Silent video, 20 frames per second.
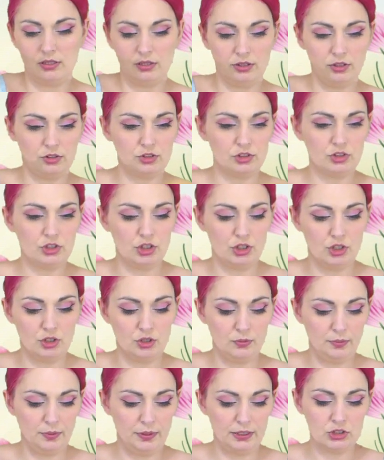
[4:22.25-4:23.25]
those
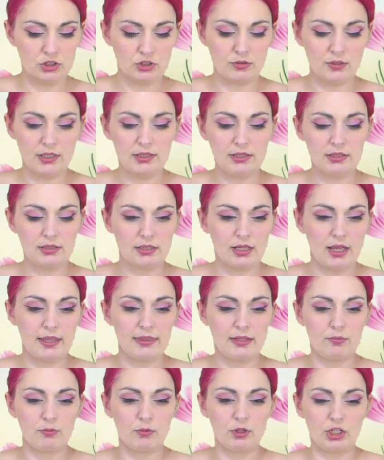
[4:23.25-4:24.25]
2 pinch twists,
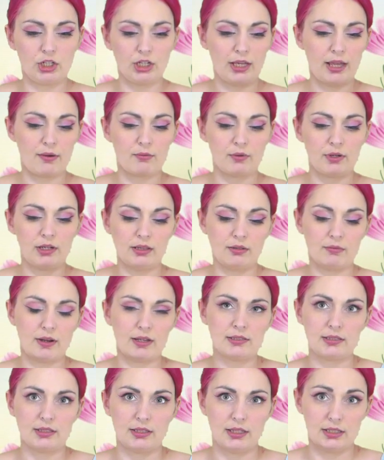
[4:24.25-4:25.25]
and then we're going to get rid of the
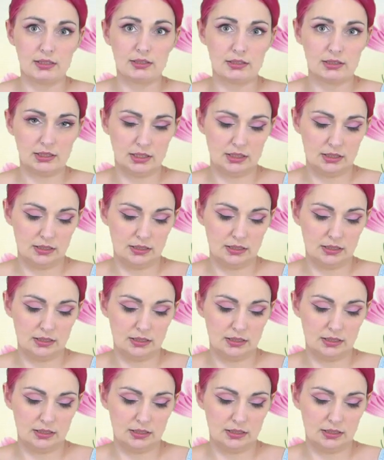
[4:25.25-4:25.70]
rest of this.